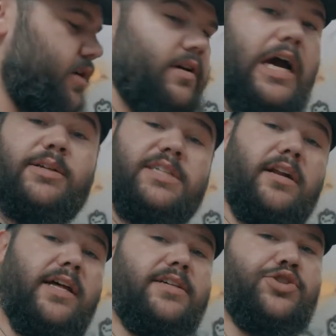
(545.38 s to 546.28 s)
Now he's got
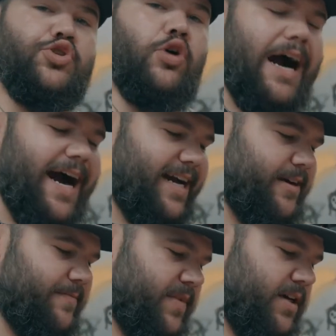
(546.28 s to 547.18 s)
to let this dry.
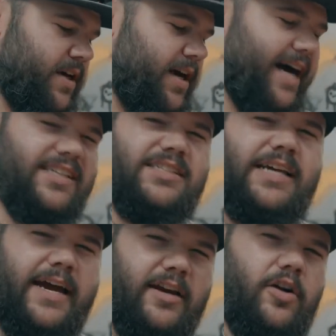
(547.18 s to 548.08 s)
I can sand